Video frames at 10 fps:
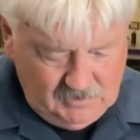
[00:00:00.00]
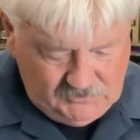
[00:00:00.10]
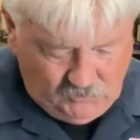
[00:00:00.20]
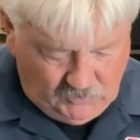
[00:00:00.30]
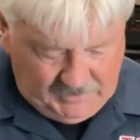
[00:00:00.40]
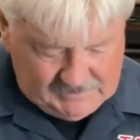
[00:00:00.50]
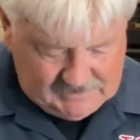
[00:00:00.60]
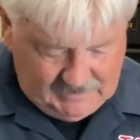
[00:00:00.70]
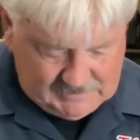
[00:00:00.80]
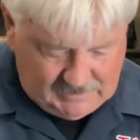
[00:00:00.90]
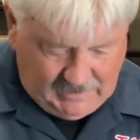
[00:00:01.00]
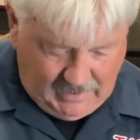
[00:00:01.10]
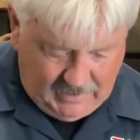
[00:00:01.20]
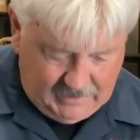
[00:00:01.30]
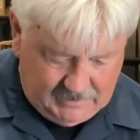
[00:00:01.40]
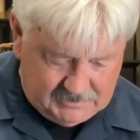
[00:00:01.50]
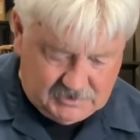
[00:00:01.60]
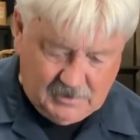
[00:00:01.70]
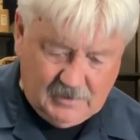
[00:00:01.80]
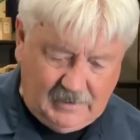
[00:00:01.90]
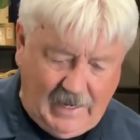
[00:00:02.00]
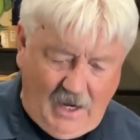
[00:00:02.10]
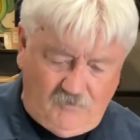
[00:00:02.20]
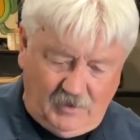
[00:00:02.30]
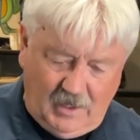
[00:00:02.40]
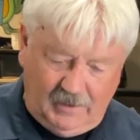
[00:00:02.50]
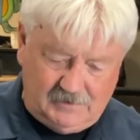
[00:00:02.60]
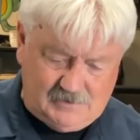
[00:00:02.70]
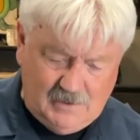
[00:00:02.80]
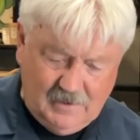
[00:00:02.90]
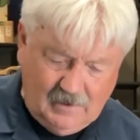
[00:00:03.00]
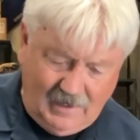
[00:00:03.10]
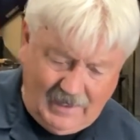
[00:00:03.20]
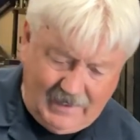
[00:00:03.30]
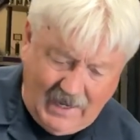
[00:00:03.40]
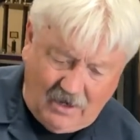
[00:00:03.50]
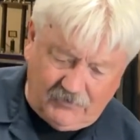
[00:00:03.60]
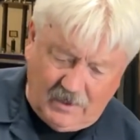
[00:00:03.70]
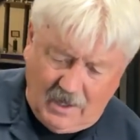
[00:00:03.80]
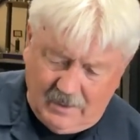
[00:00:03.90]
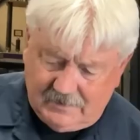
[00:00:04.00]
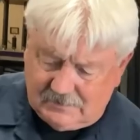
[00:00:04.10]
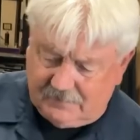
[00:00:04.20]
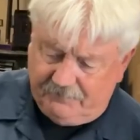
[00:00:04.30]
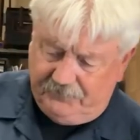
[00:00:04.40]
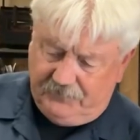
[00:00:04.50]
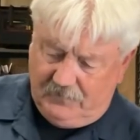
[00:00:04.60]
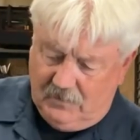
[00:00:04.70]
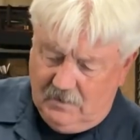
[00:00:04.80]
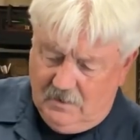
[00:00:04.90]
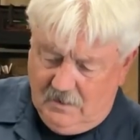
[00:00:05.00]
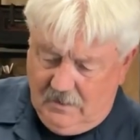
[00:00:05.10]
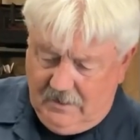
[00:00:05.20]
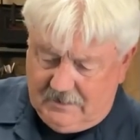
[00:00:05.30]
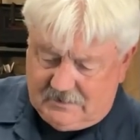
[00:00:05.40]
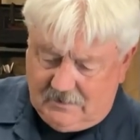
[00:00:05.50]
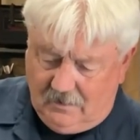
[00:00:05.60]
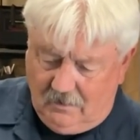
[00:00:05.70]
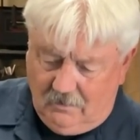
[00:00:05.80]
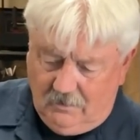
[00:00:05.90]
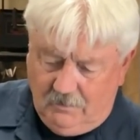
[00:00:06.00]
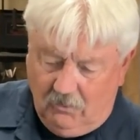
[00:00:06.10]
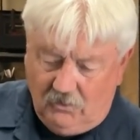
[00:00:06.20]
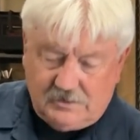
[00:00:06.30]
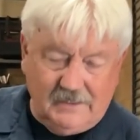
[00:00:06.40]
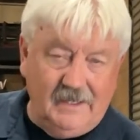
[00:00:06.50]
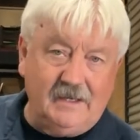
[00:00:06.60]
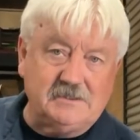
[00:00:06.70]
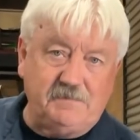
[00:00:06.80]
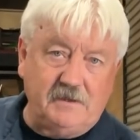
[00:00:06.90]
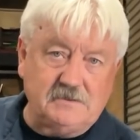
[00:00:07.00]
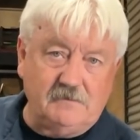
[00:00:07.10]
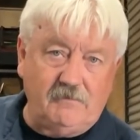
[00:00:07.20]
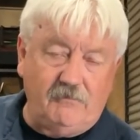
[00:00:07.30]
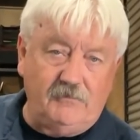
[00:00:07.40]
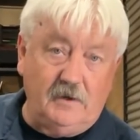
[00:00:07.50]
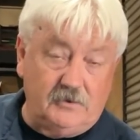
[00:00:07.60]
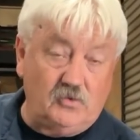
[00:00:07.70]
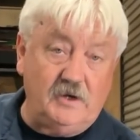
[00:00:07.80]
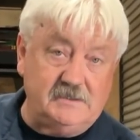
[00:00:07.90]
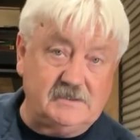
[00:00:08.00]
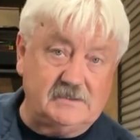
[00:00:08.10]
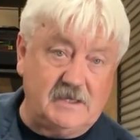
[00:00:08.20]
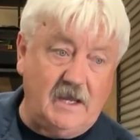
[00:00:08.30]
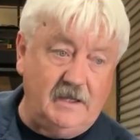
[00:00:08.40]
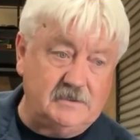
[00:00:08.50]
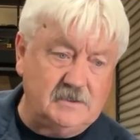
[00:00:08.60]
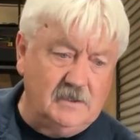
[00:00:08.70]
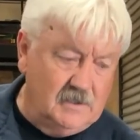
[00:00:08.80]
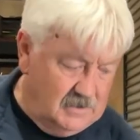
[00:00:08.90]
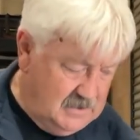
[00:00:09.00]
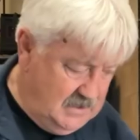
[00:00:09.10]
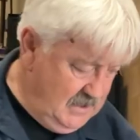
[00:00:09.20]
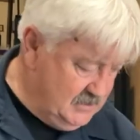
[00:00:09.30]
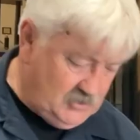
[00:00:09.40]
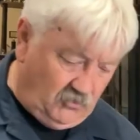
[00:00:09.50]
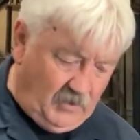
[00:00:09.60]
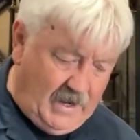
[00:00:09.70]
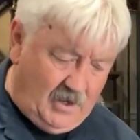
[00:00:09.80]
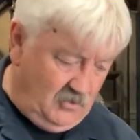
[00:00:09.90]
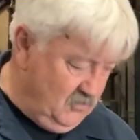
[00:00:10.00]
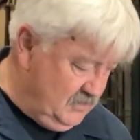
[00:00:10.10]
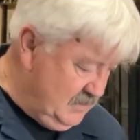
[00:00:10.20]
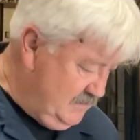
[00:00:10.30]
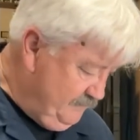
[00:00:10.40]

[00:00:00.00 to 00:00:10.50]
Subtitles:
26 gauge galvanized. I like galvanized. It's the most inexpensive of 26 gauge is around,